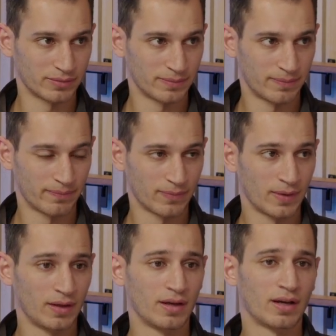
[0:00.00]

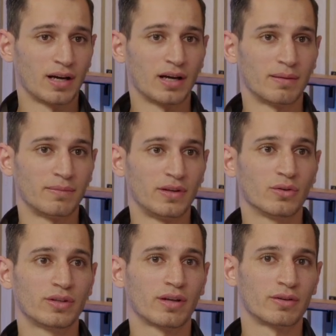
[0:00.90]
The
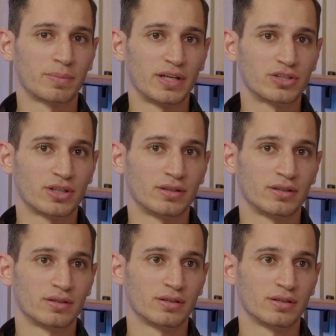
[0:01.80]
only other patient